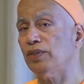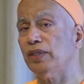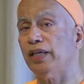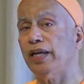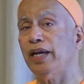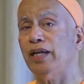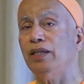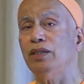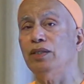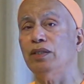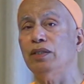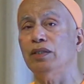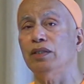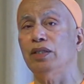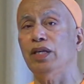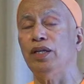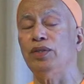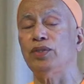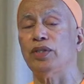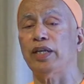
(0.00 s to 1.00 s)
can
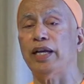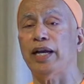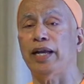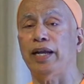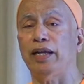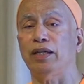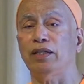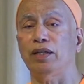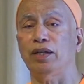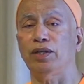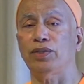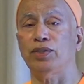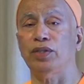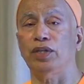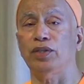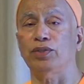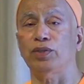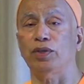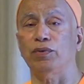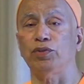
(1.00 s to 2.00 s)
these
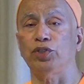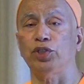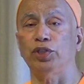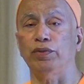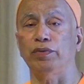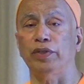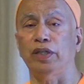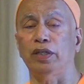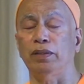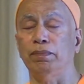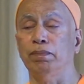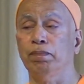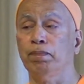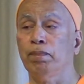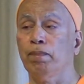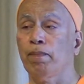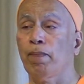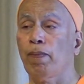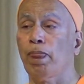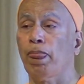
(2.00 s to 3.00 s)
characteristics of Shiva
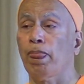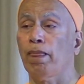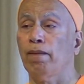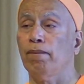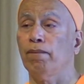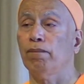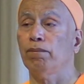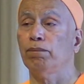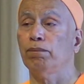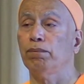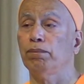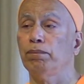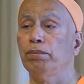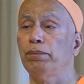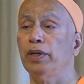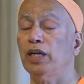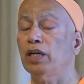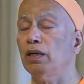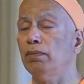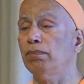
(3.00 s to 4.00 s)

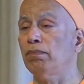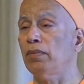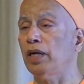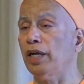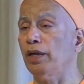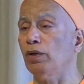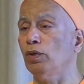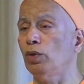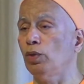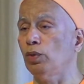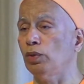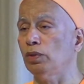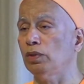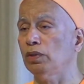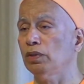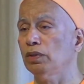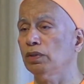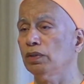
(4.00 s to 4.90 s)
become my own?